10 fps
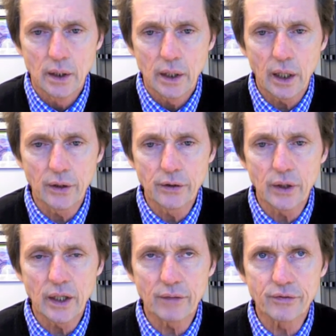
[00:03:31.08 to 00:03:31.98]
and you
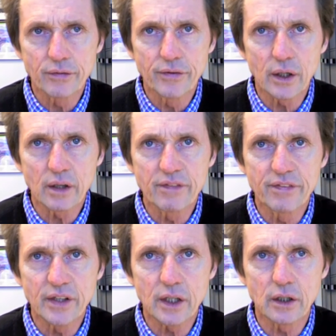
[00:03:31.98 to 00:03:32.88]
have to very
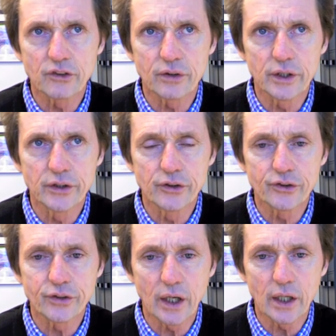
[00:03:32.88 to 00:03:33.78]
vigorously
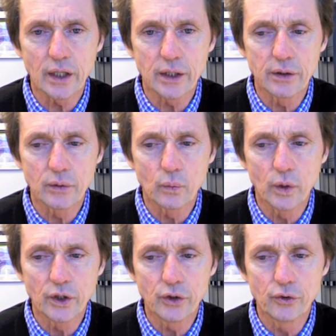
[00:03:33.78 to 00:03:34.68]
decide
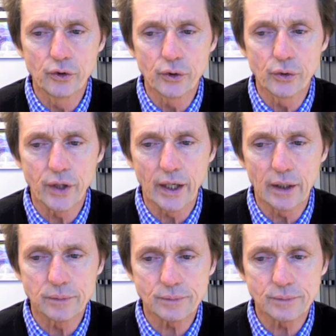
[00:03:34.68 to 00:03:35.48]
when you do that